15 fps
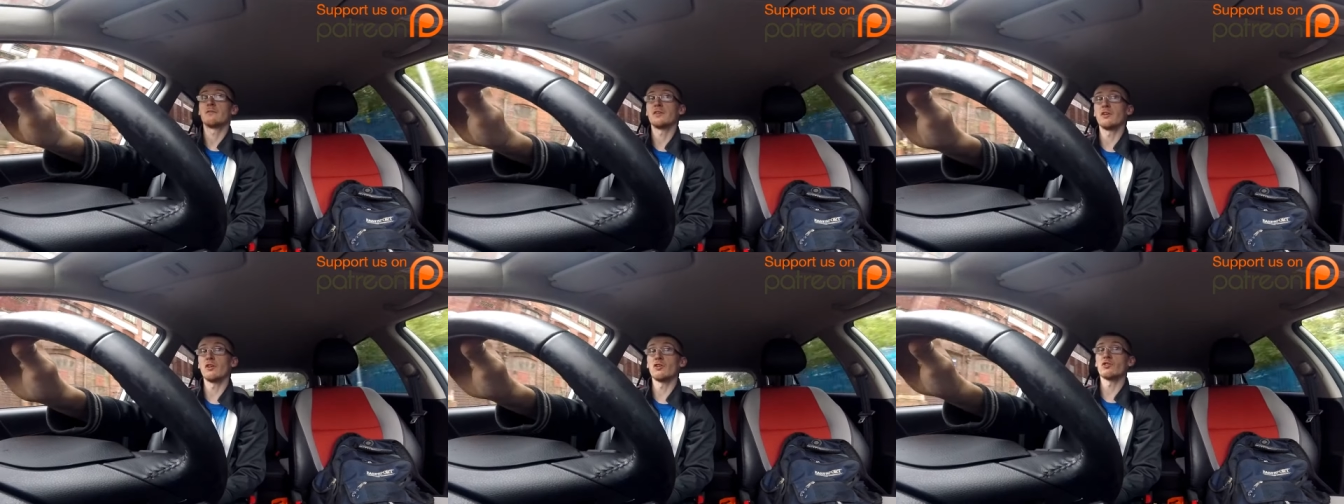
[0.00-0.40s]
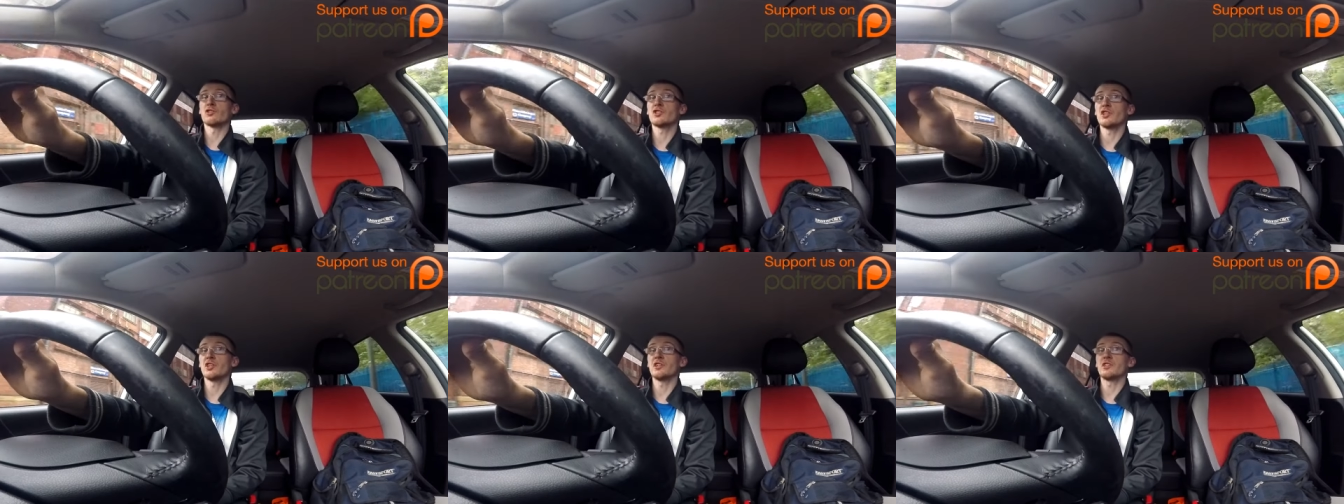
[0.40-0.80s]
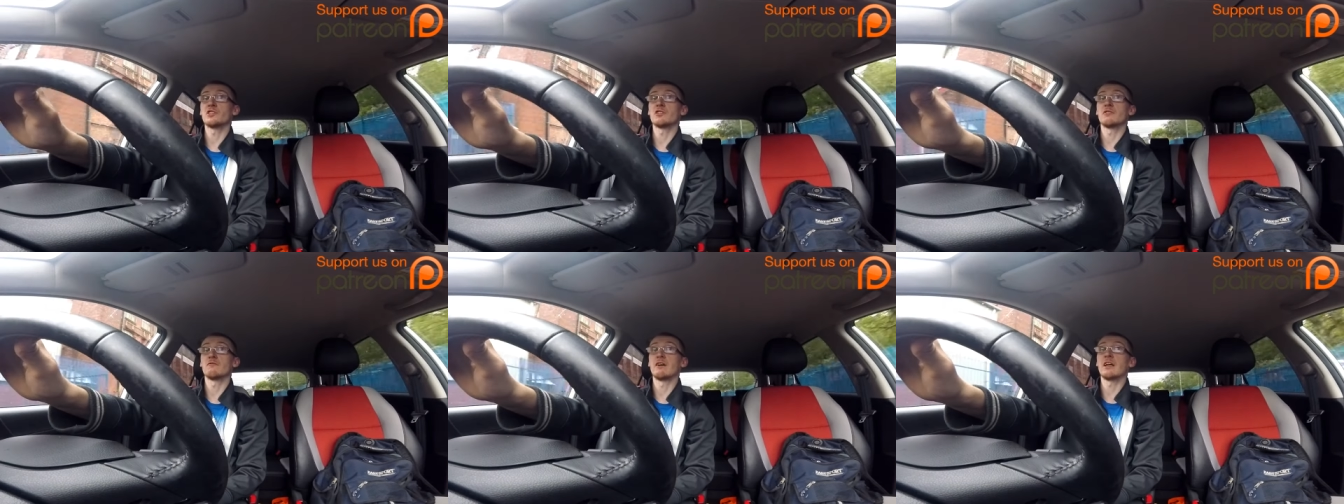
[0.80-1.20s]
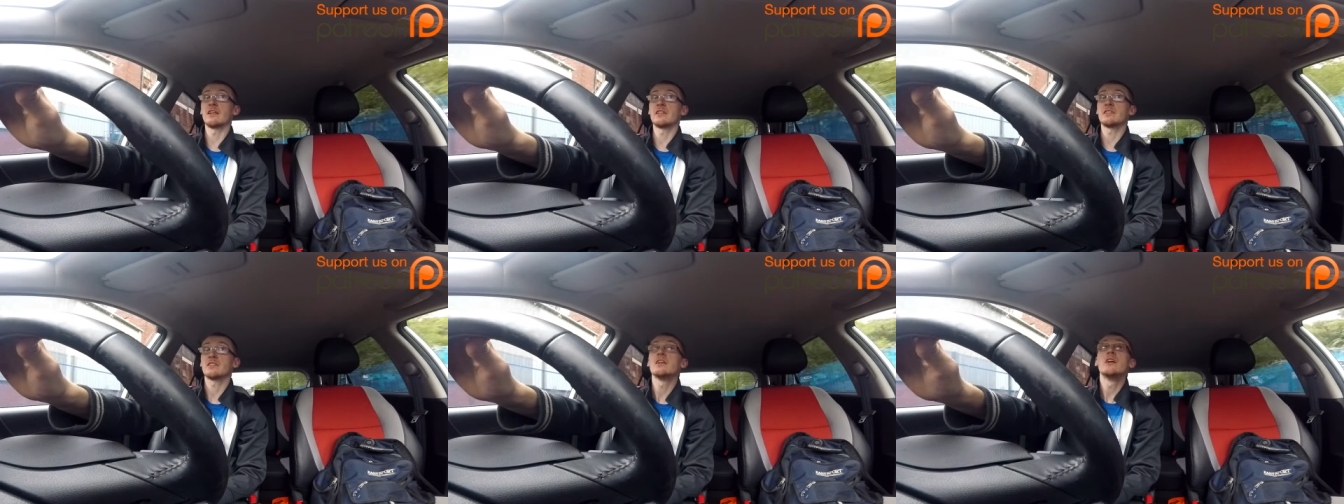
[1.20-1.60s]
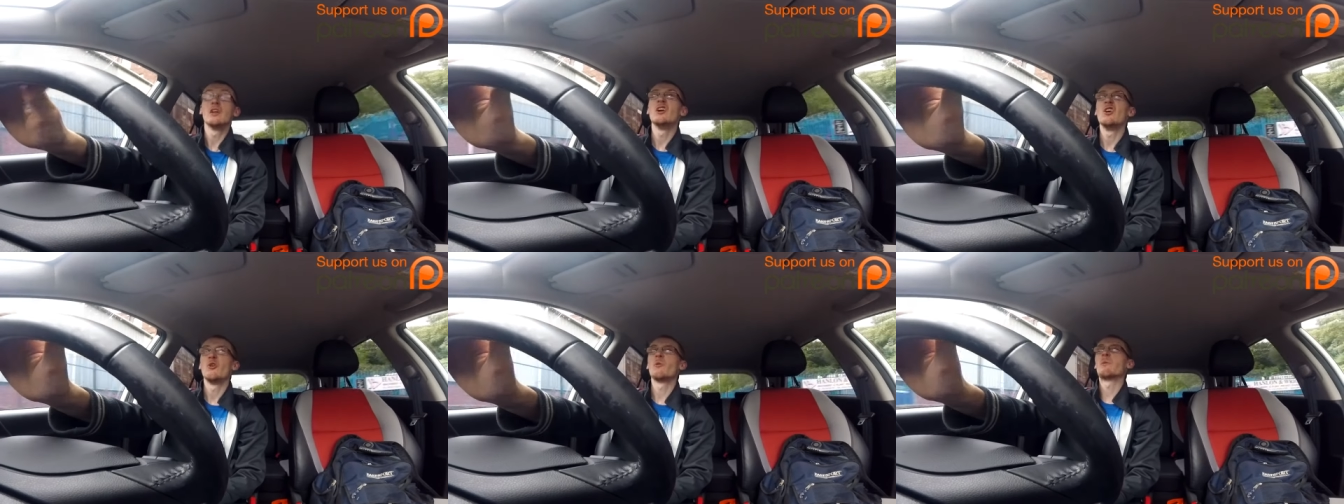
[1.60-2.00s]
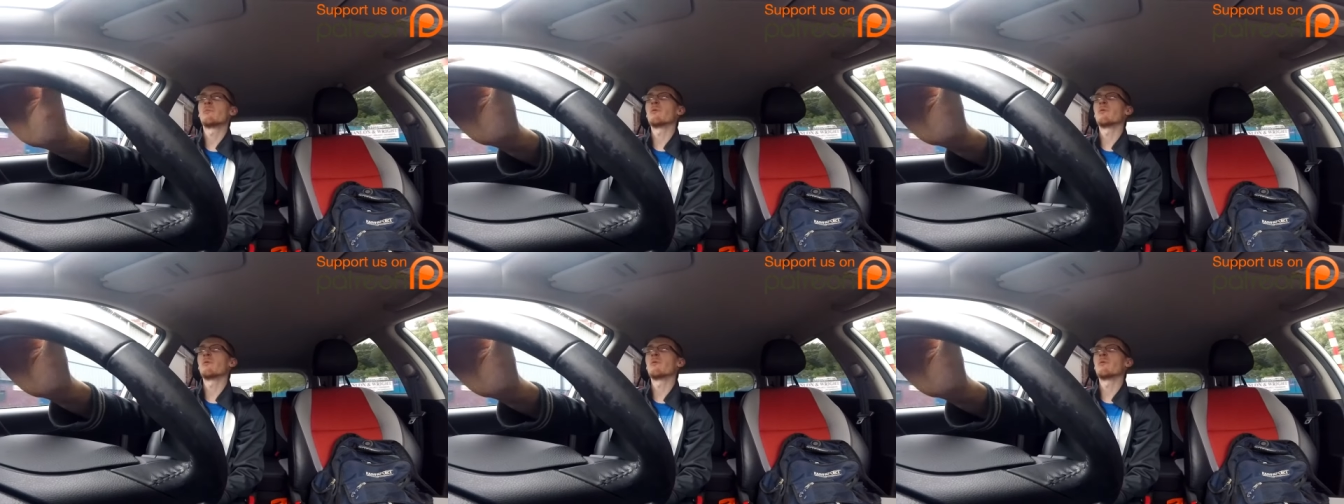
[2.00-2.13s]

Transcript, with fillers: for the long journeys to the rallies, we're